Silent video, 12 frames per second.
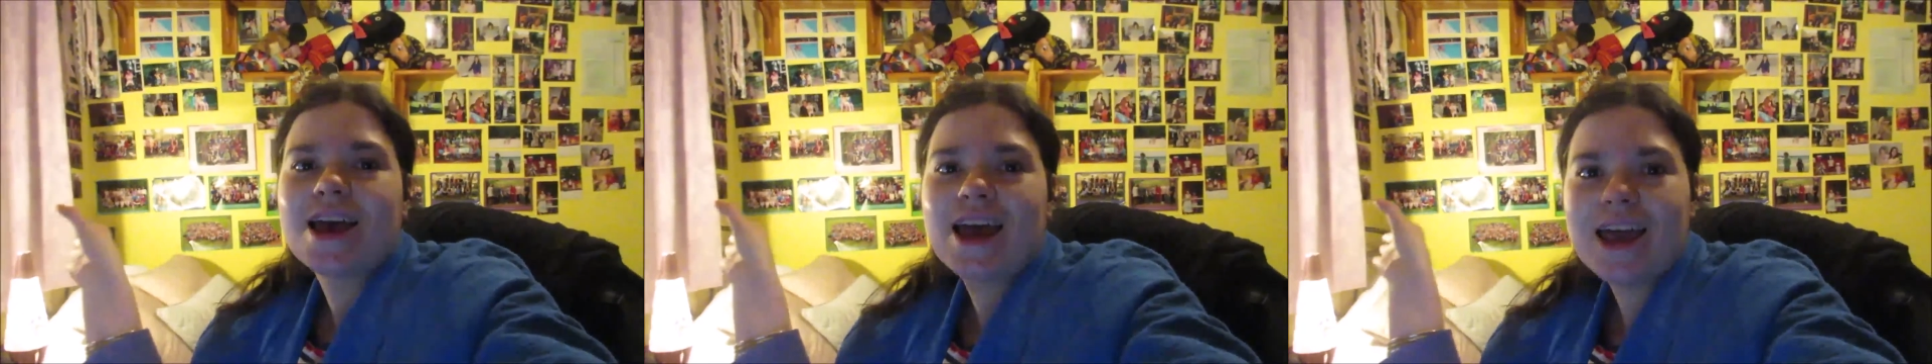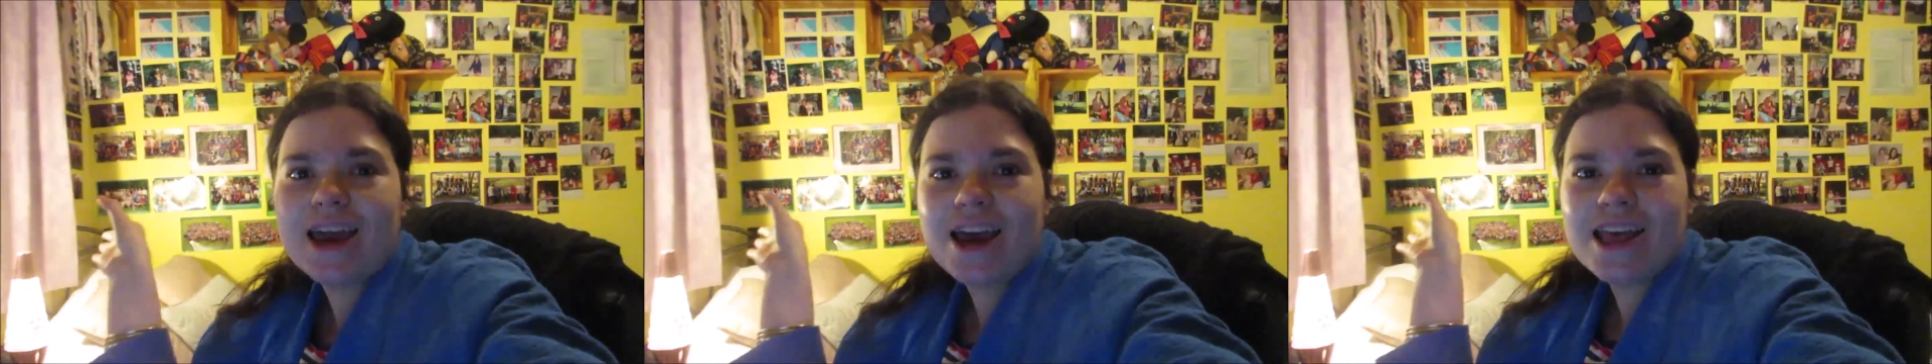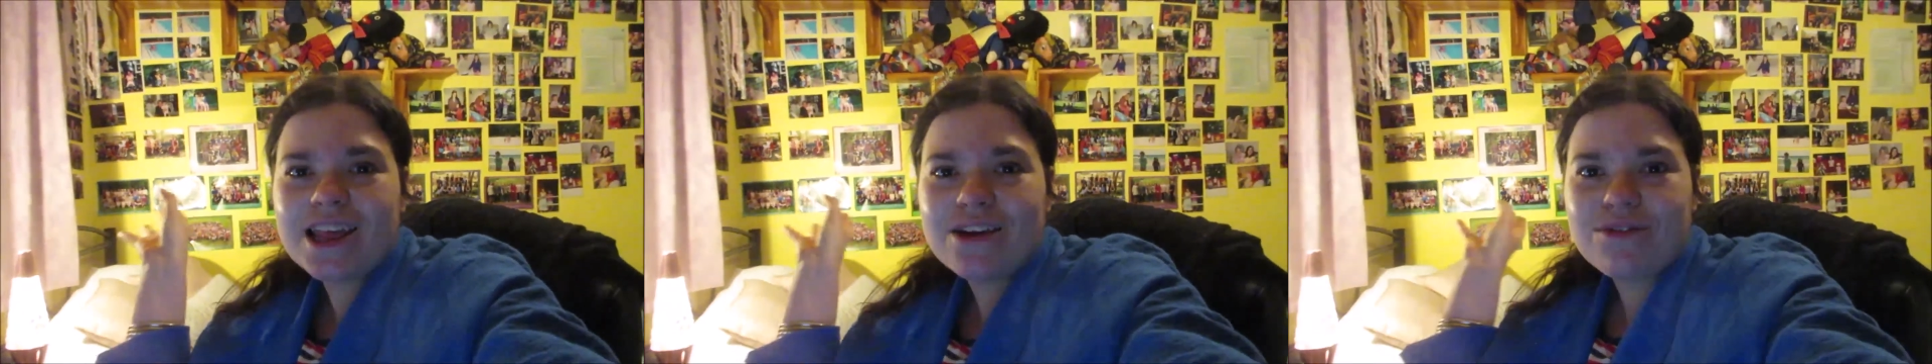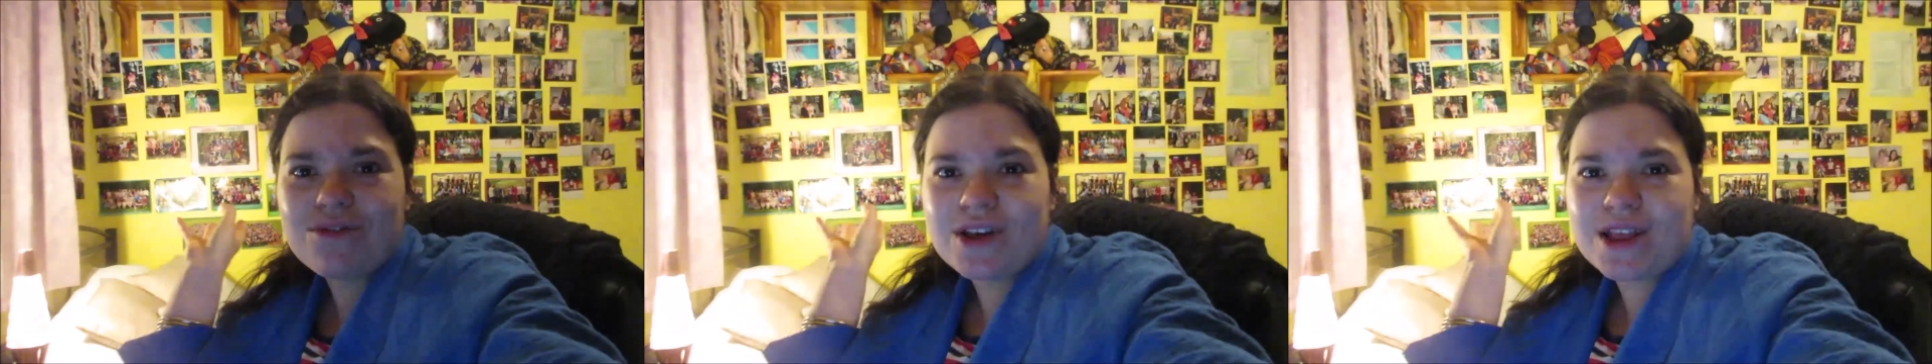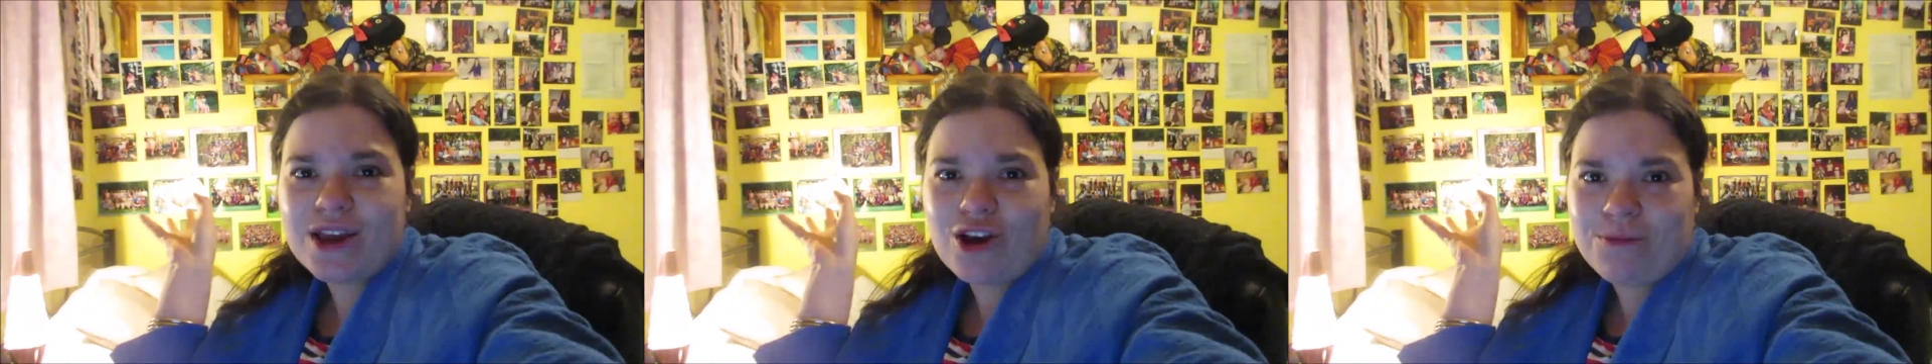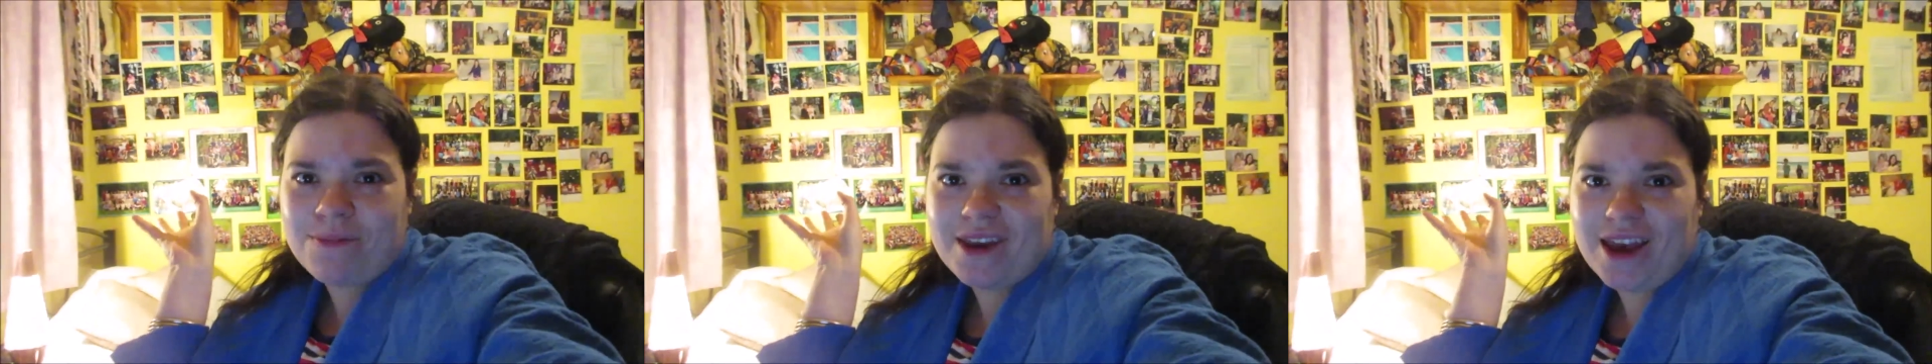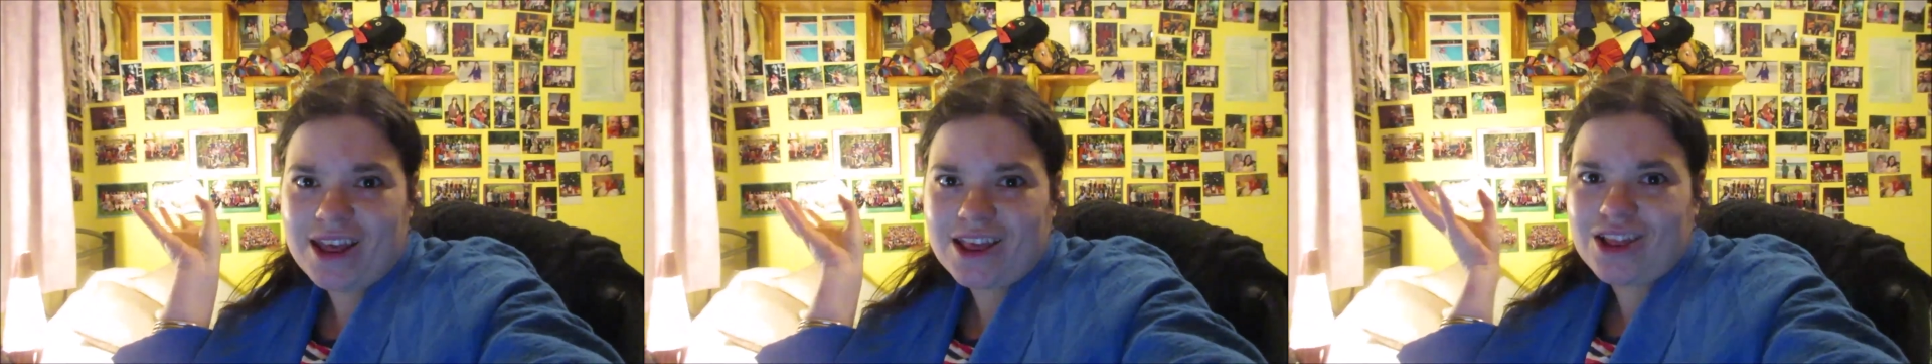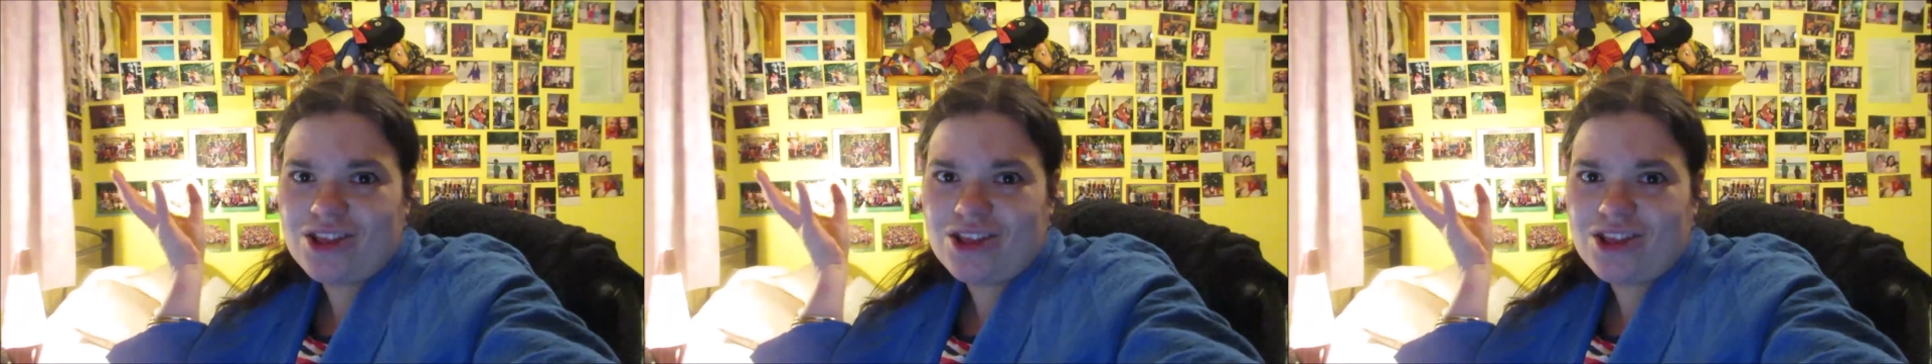Hey guys, I really hope you guys